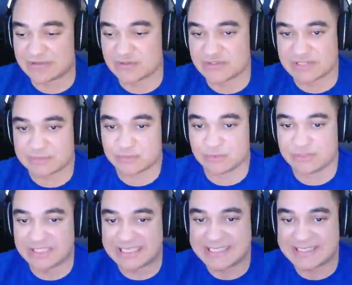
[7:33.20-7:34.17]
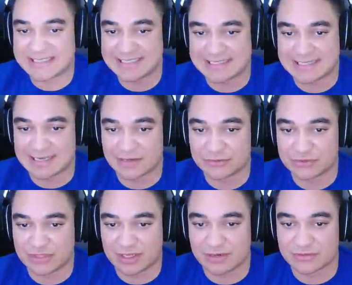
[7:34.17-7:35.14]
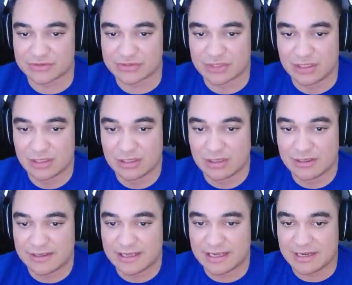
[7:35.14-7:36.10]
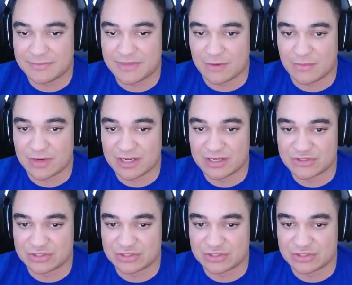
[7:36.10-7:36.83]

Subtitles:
just absolutely easy as hell to kind of just get down range and